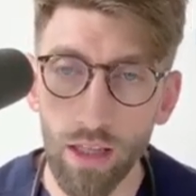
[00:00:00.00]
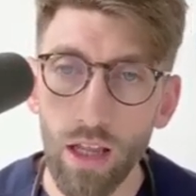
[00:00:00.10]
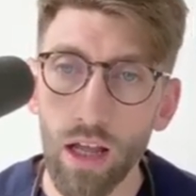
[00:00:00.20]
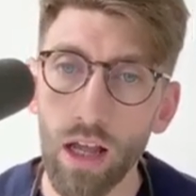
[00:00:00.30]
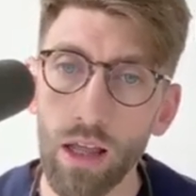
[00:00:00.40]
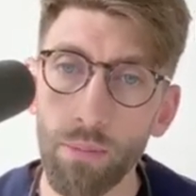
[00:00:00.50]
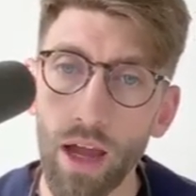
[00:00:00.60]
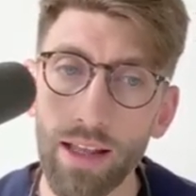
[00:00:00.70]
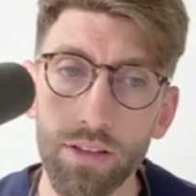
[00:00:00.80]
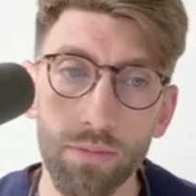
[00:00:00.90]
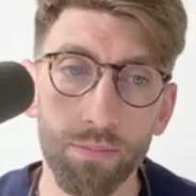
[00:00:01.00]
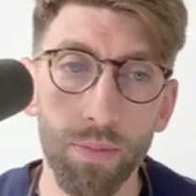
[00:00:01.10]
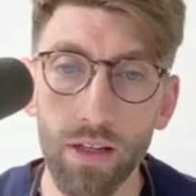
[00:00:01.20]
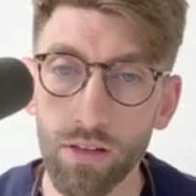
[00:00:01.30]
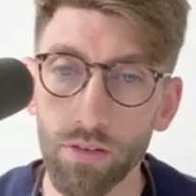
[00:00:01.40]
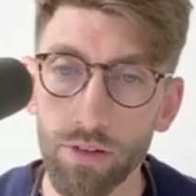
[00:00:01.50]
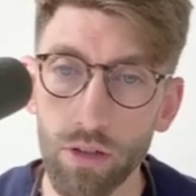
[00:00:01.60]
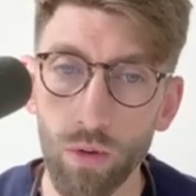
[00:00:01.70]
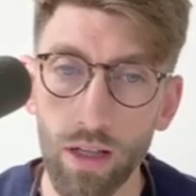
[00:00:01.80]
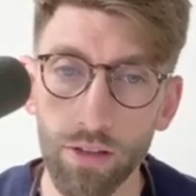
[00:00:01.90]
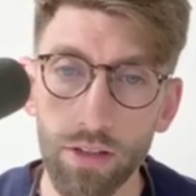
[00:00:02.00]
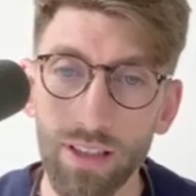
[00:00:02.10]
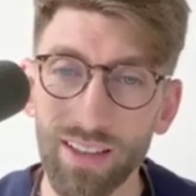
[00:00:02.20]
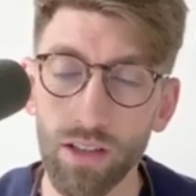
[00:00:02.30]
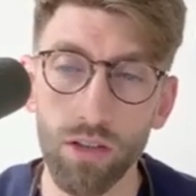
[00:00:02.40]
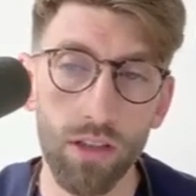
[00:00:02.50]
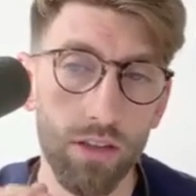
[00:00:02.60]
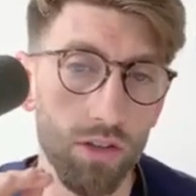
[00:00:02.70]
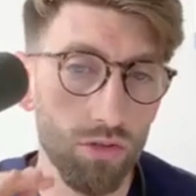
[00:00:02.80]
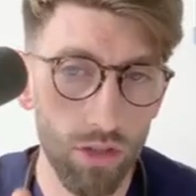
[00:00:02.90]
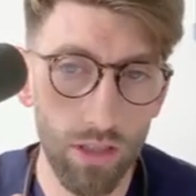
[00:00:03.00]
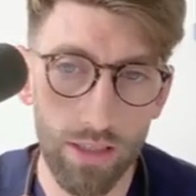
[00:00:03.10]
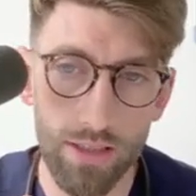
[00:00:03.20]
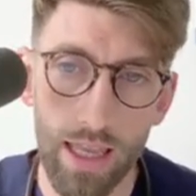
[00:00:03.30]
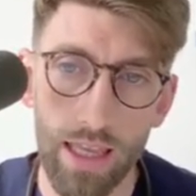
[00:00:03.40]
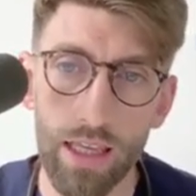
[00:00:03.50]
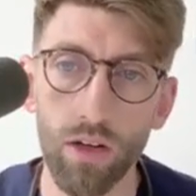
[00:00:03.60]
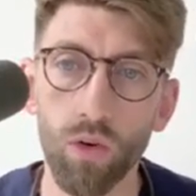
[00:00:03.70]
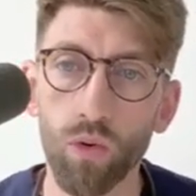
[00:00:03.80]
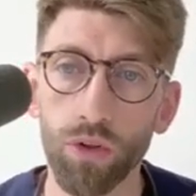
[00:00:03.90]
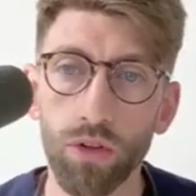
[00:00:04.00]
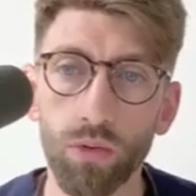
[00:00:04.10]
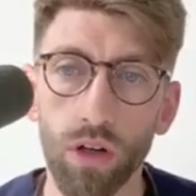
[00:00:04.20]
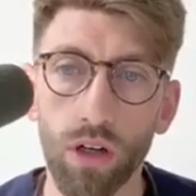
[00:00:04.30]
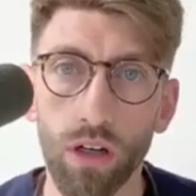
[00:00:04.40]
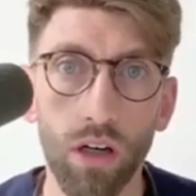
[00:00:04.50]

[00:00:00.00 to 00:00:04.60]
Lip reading: and by not very well, you think you're either struggling to get in or you are,